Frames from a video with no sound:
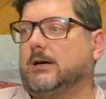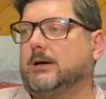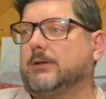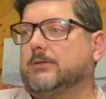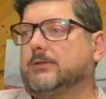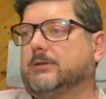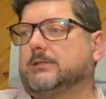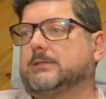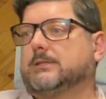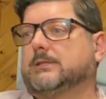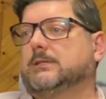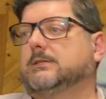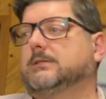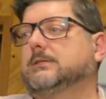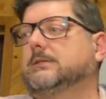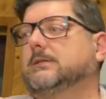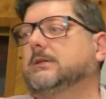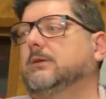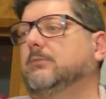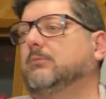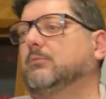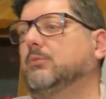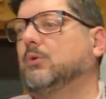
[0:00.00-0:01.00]
This is
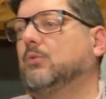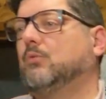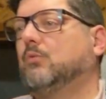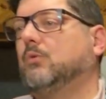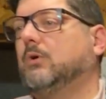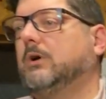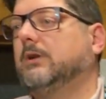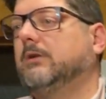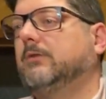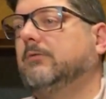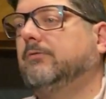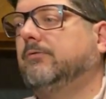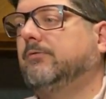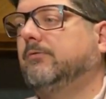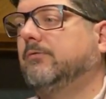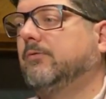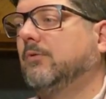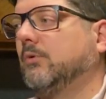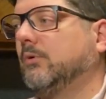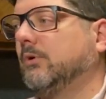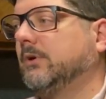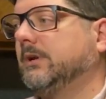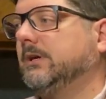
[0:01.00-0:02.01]
number
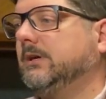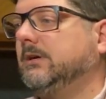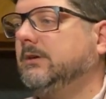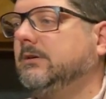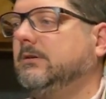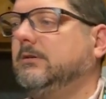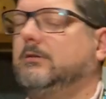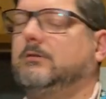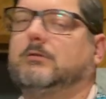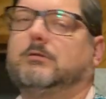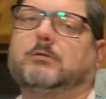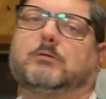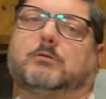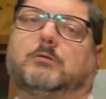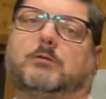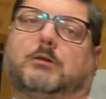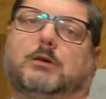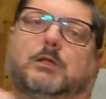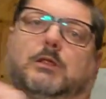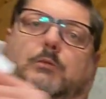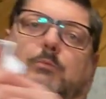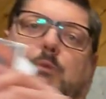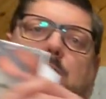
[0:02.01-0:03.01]
140
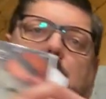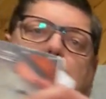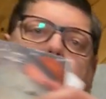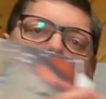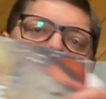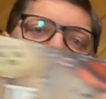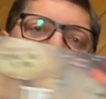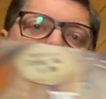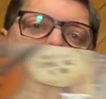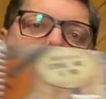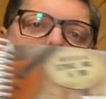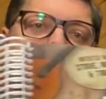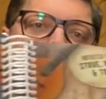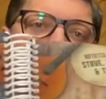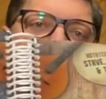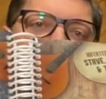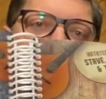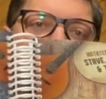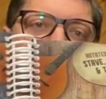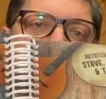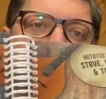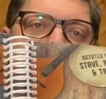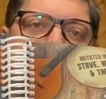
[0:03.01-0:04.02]
in the Banjo Buddies
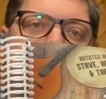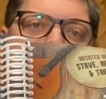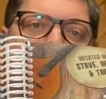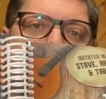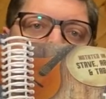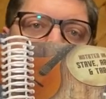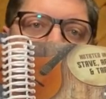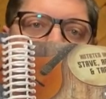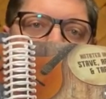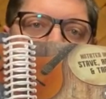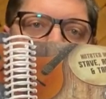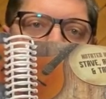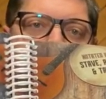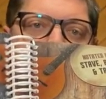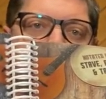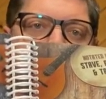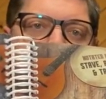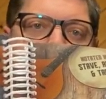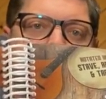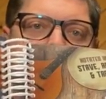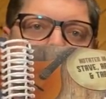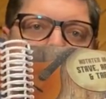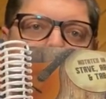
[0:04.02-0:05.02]
Big Book of
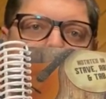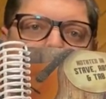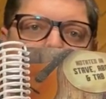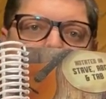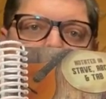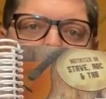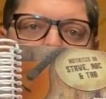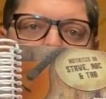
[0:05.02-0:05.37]
365